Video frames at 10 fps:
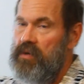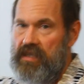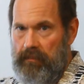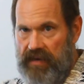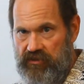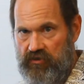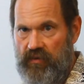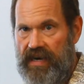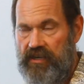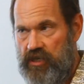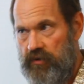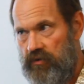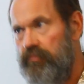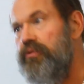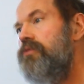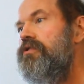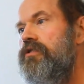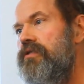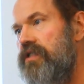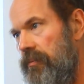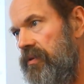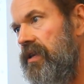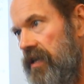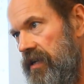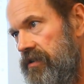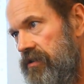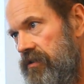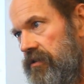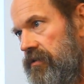what the best strategy or approach to something is,